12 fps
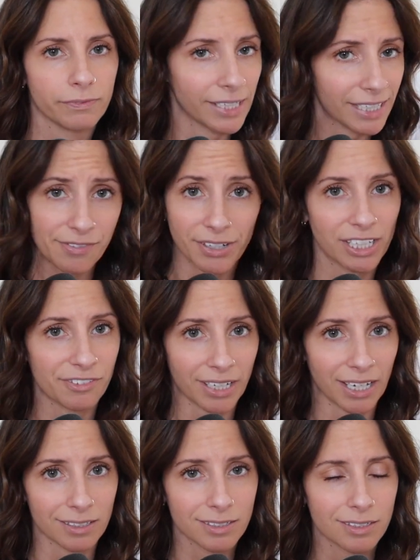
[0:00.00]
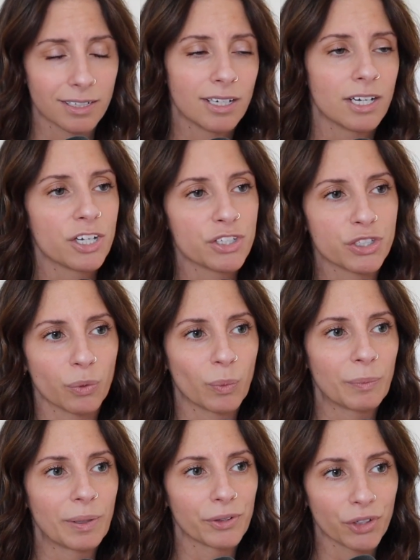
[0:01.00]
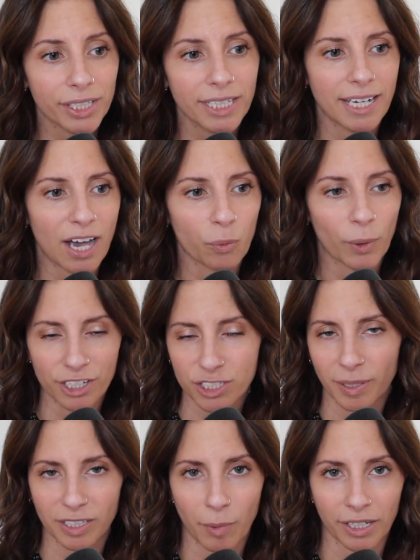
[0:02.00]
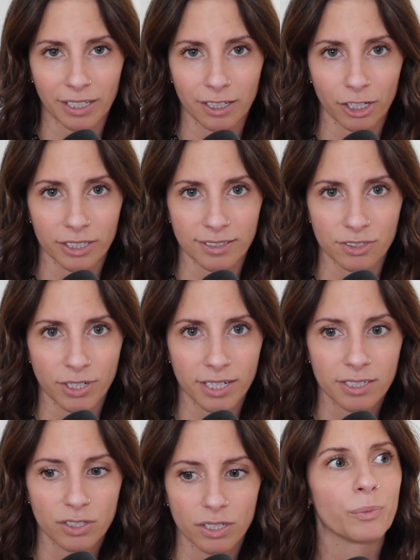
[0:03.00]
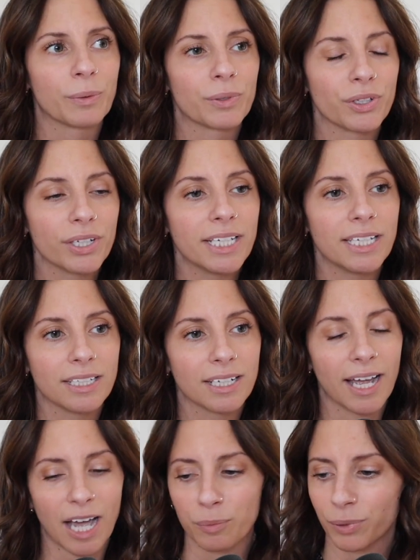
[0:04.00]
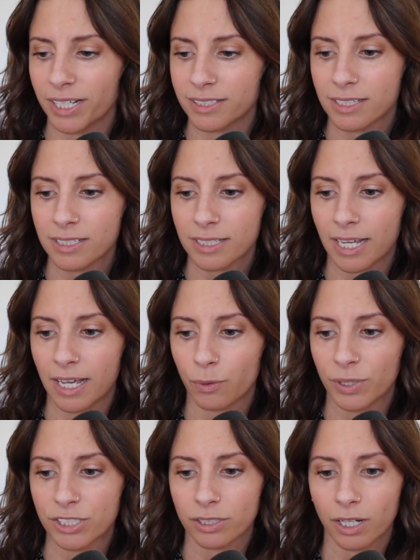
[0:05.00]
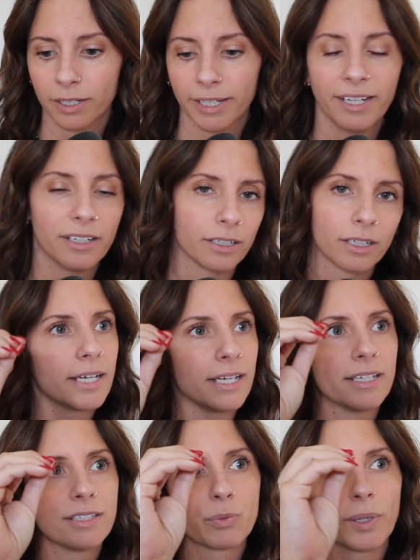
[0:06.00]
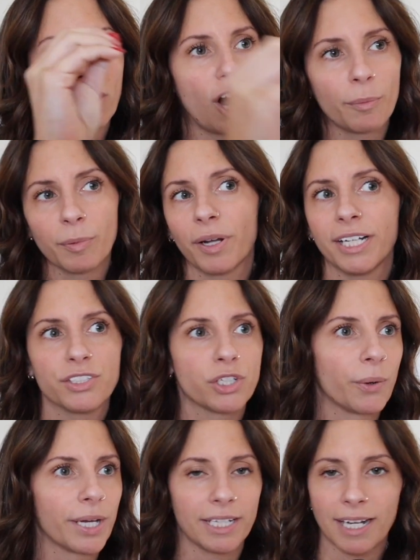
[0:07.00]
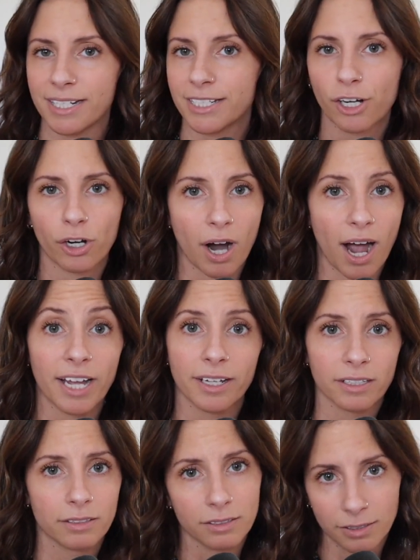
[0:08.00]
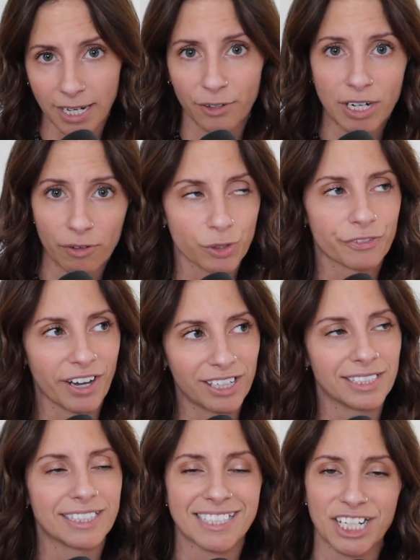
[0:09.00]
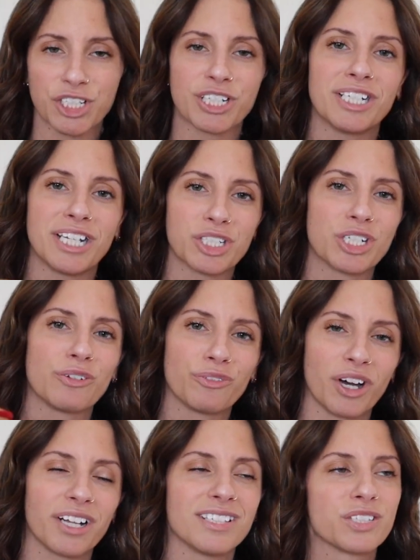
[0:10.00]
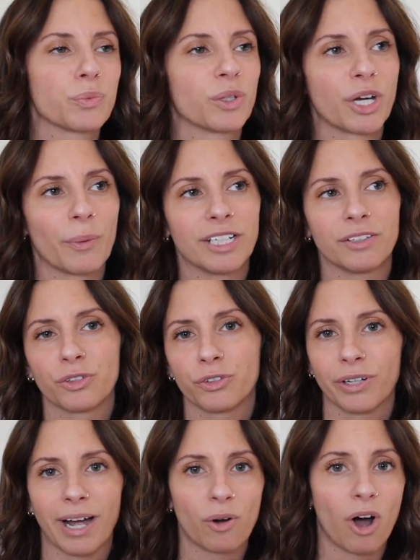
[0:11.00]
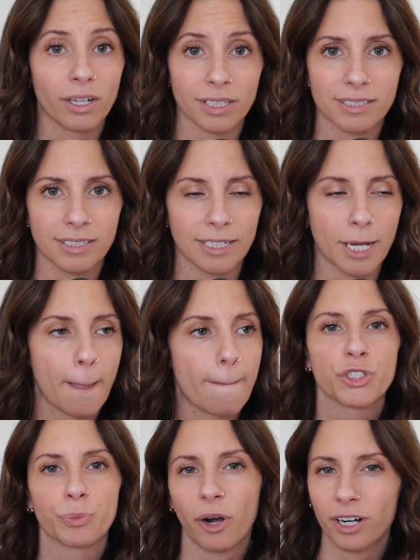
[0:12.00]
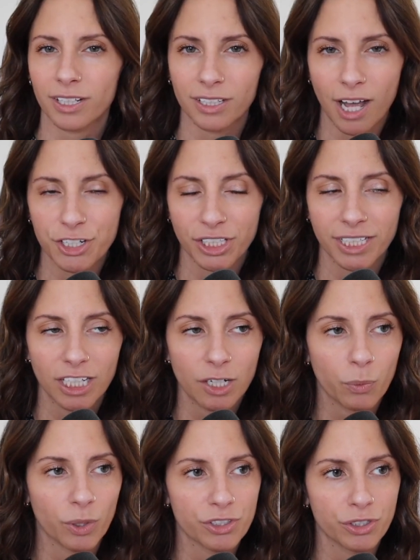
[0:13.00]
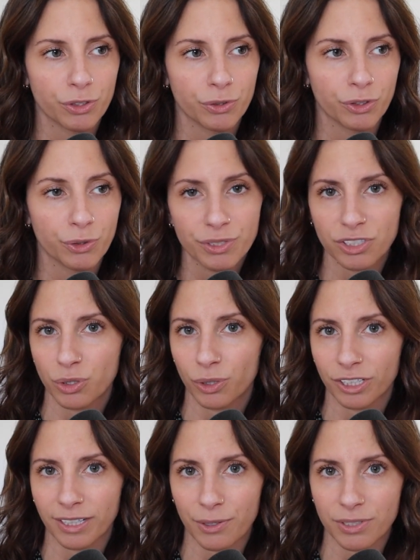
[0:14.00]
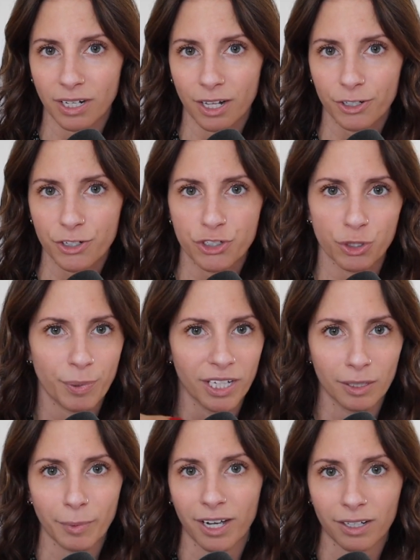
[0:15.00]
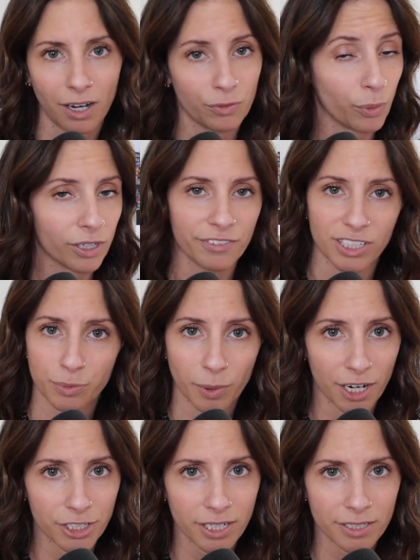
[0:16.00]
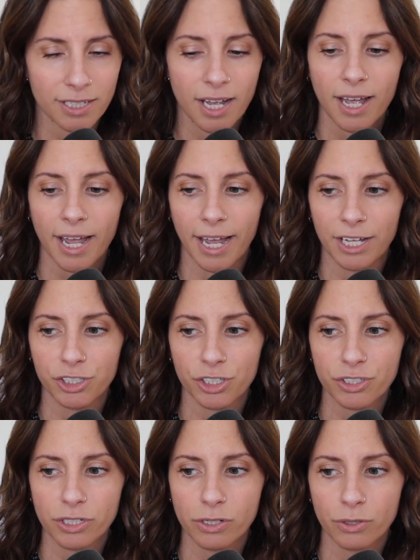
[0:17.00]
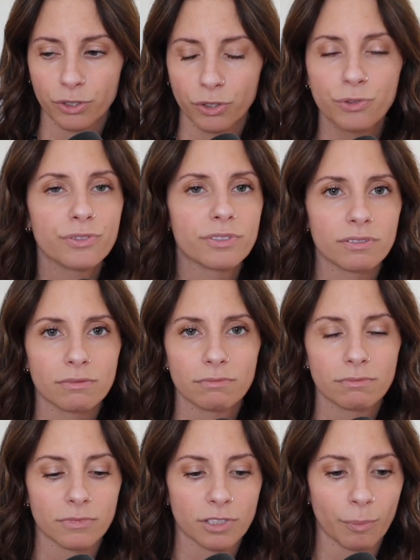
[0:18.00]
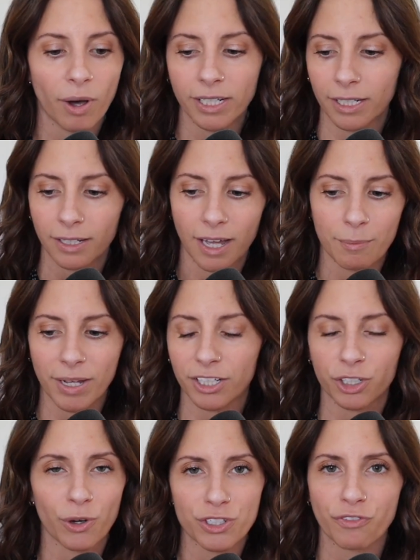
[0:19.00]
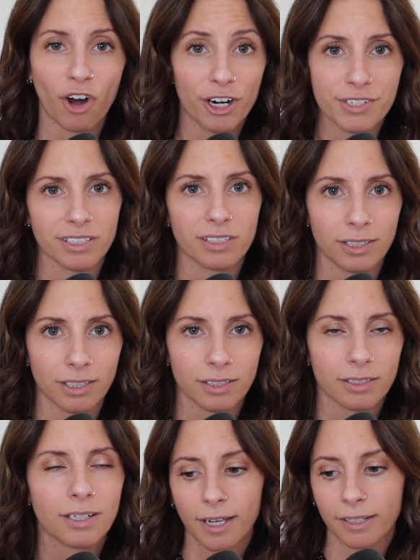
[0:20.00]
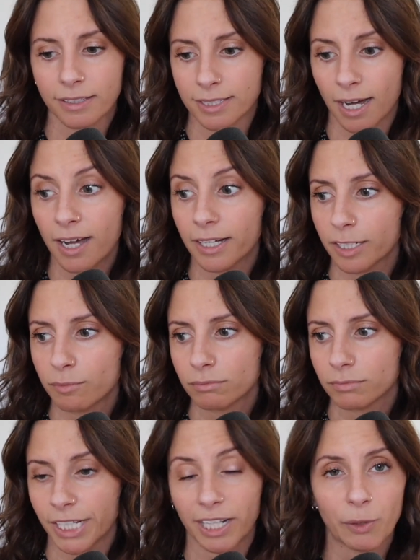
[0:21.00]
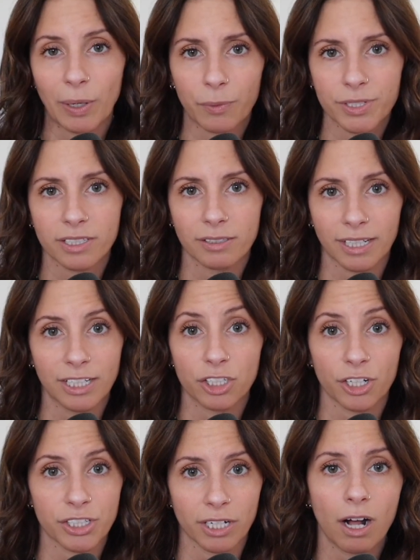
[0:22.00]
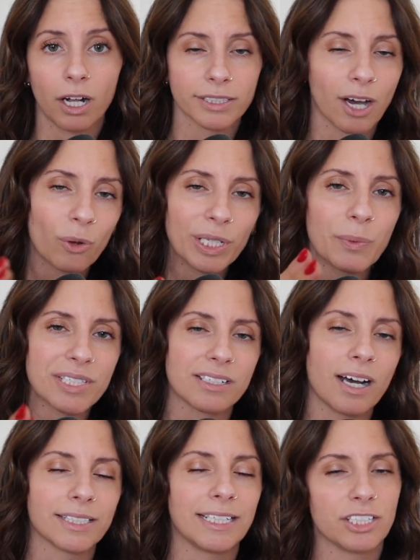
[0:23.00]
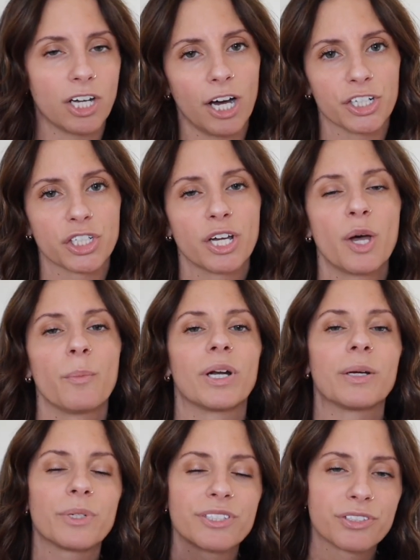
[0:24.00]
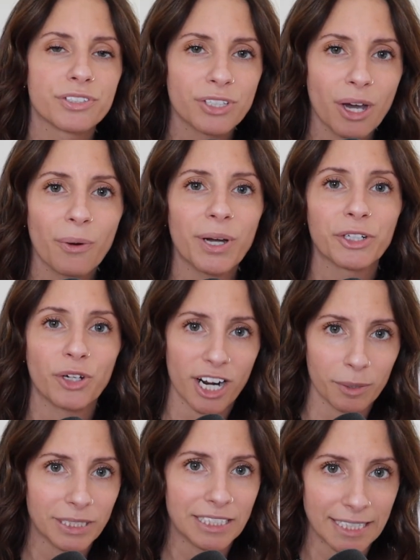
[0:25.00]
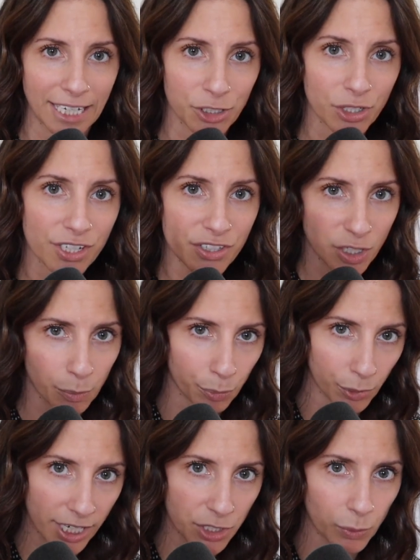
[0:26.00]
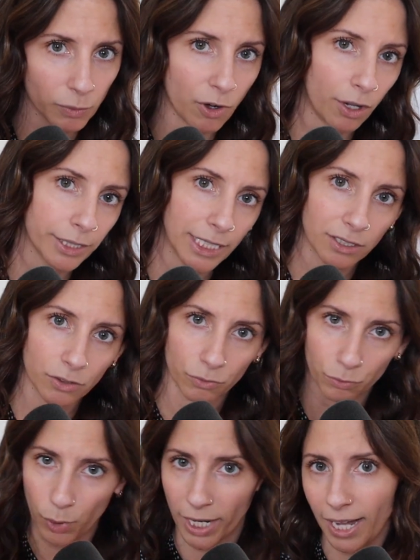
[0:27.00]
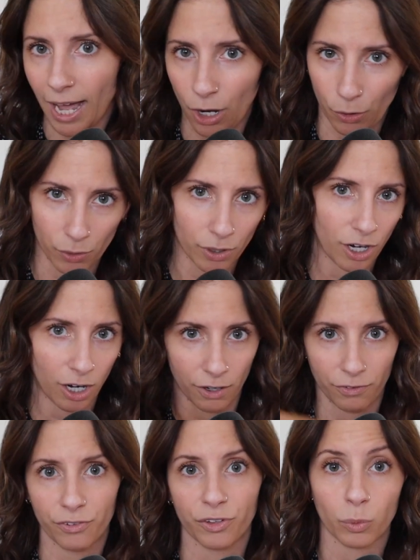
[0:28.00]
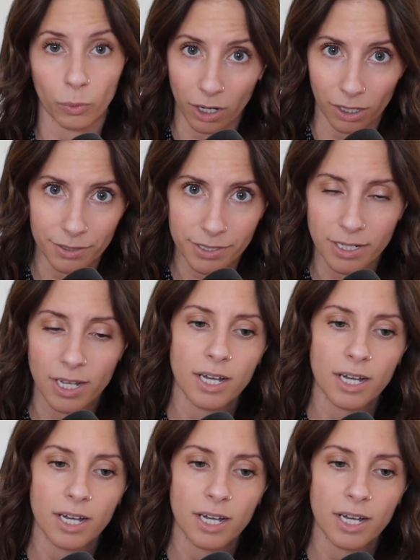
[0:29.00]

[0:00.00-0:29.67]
very, very fast. So when we were looking at where to spend the money in our district, we were looking at places and we saw here is where ARPA money is going and DRI, Downtown Revitalization Initiative funds, were going throughout all the city. So part of the logic here was to use this $200,000 to piggyback off one of these projects and just to use the money and make it go as far as it could. At the time, the alleyway wasn't getting touched at all. Not only was it not getting touched, but it was so incredibly dangerous. The bricks were falling right out of the walls.